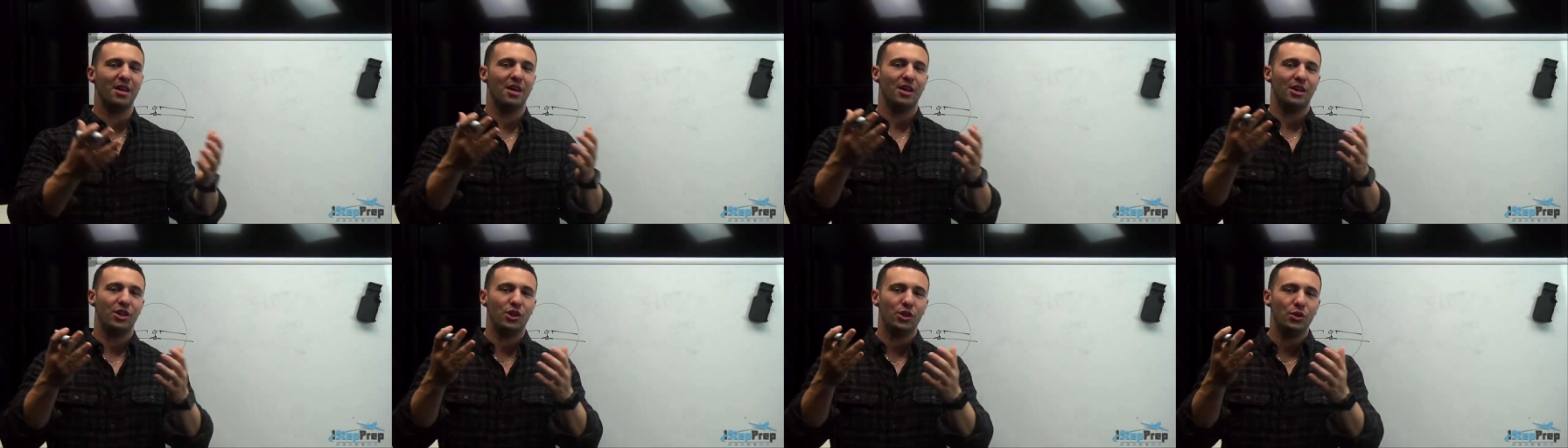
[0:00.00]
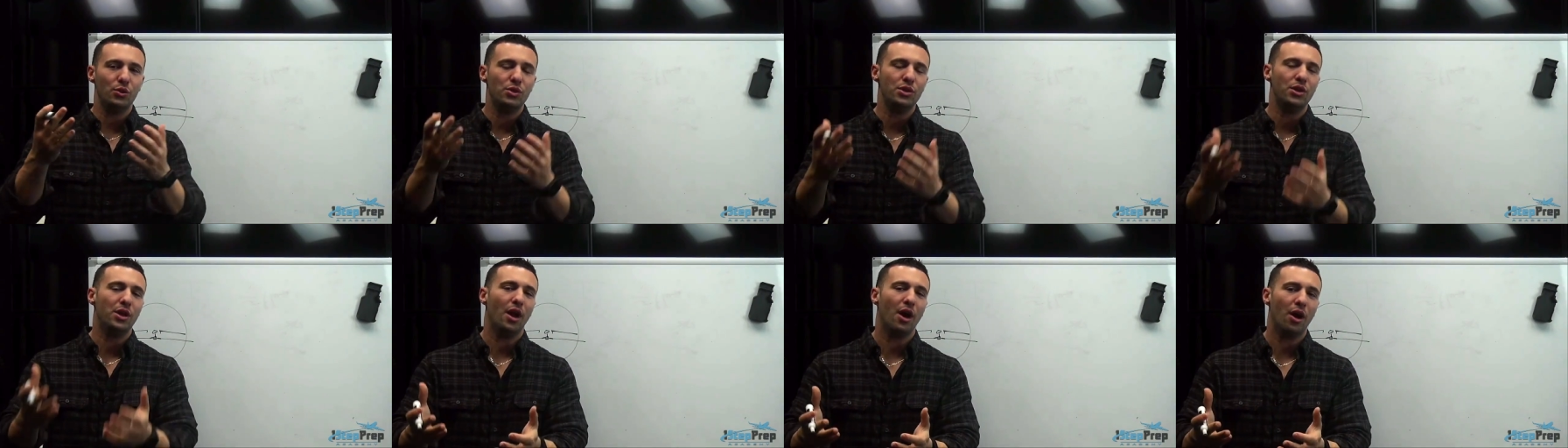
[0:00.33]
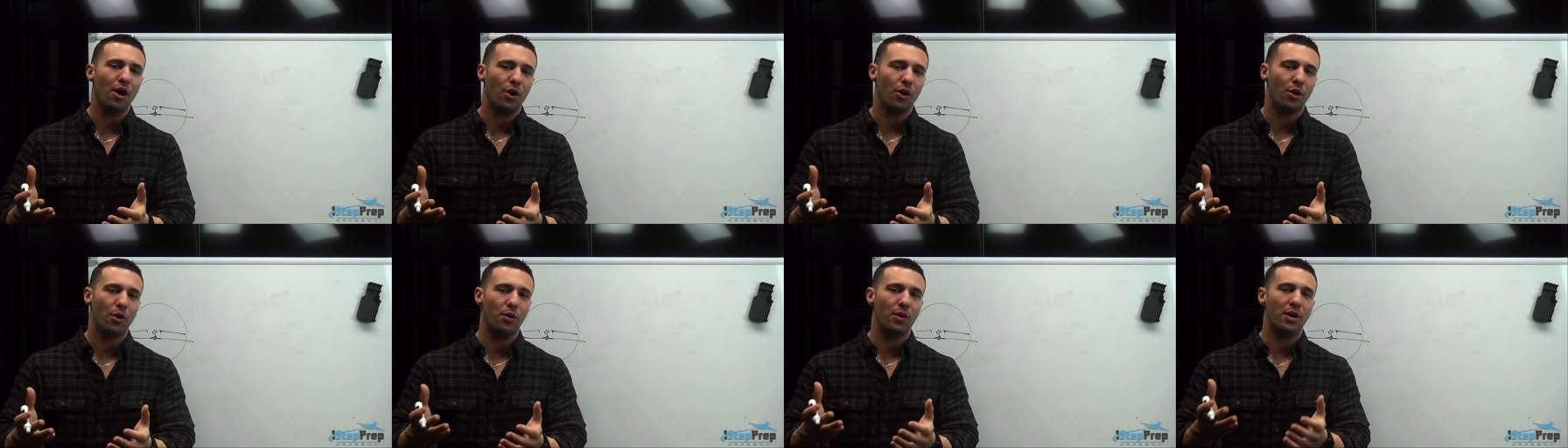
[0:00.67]
you
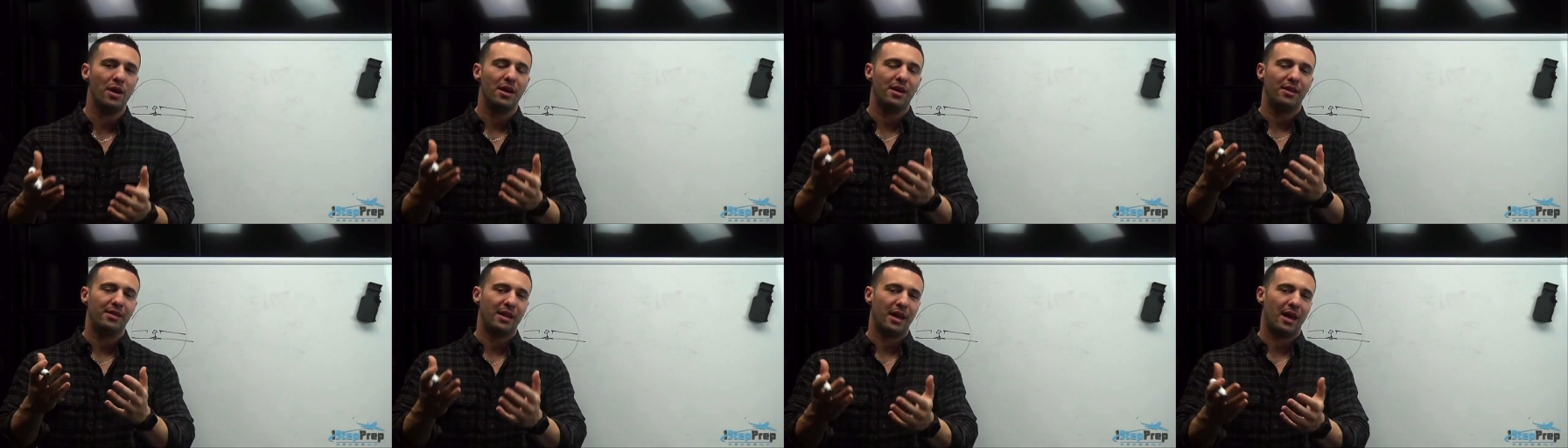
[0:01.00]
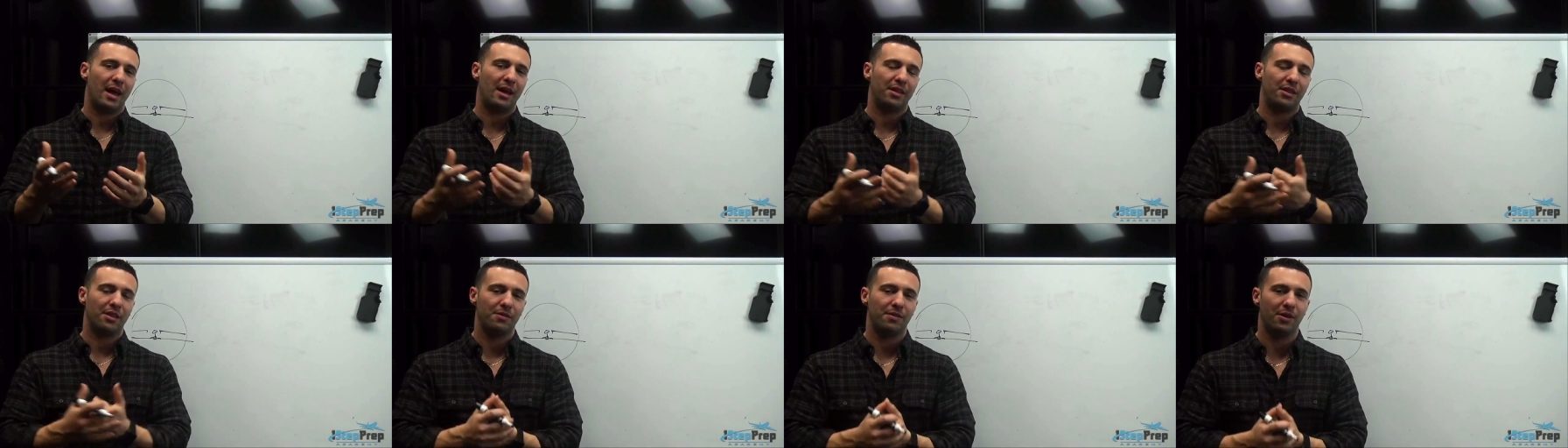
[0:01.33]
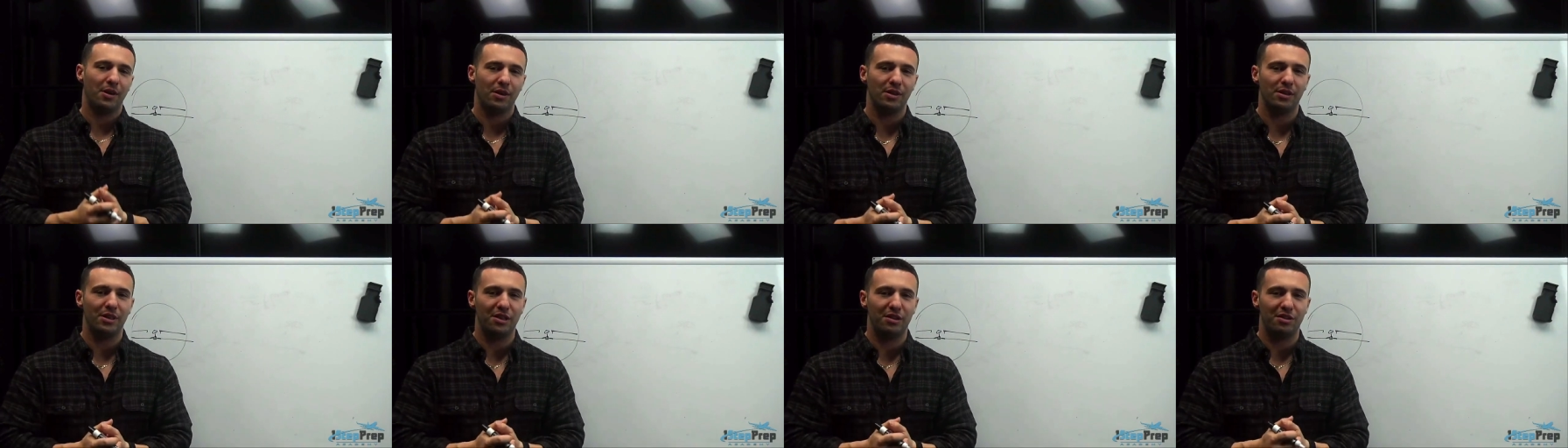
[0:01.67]
know that at the
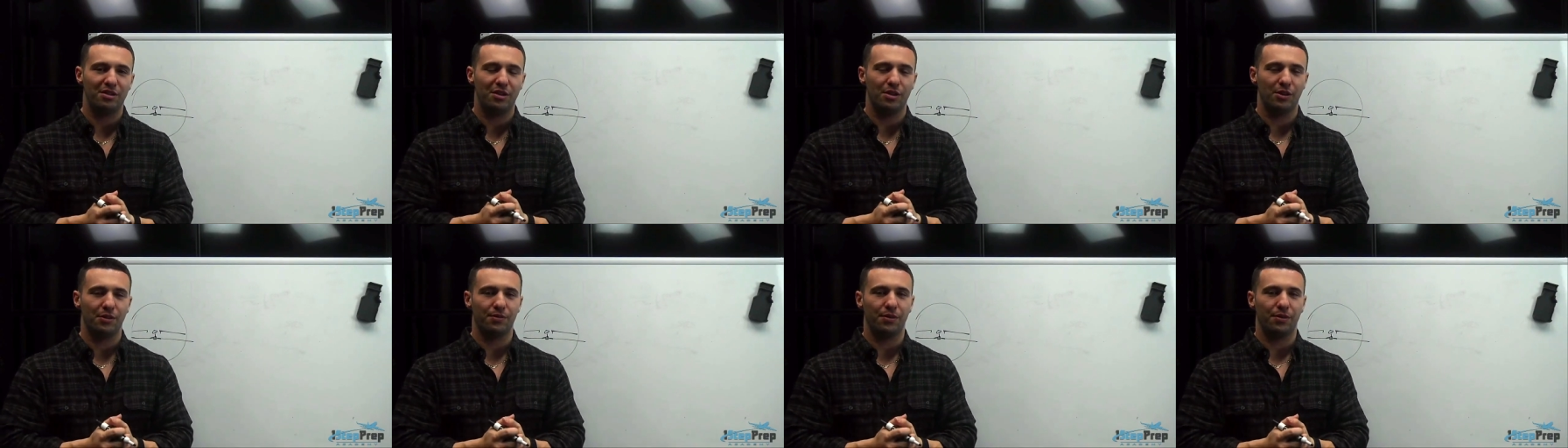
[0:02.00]
very least your